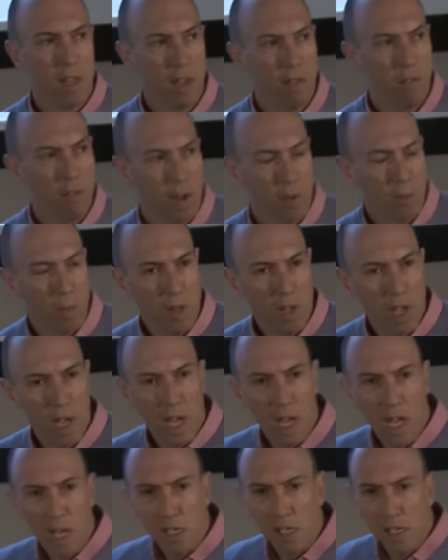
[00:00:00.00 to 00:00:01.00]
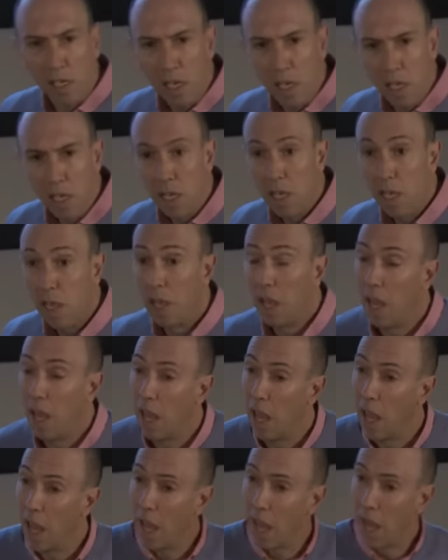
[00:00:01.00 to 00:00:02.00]
the effect with your hands here
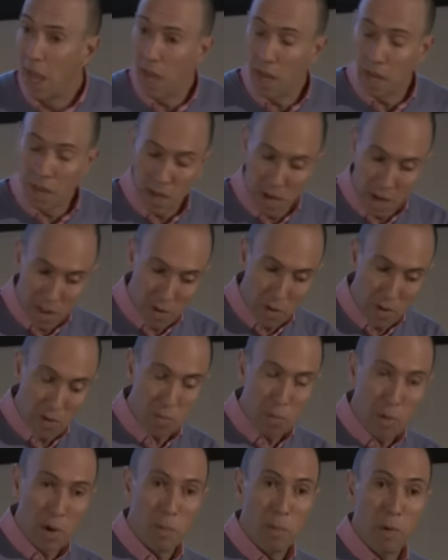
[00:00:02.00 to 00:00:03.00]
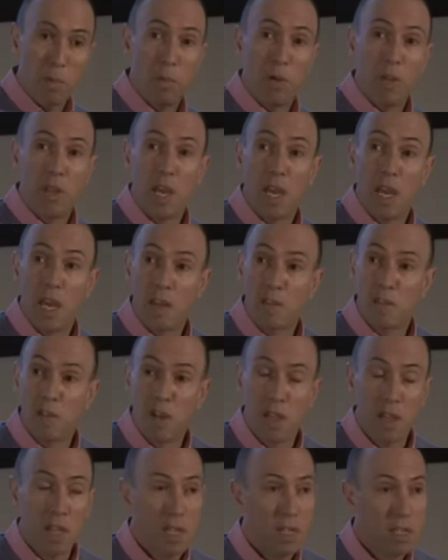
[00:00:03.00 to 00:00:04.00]
and another experiment with your hands
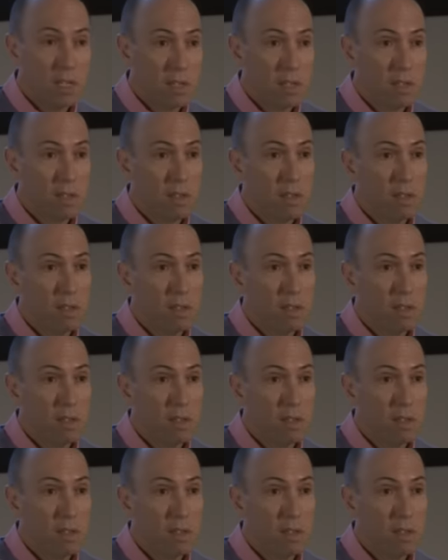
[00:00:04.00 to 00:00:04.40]
like this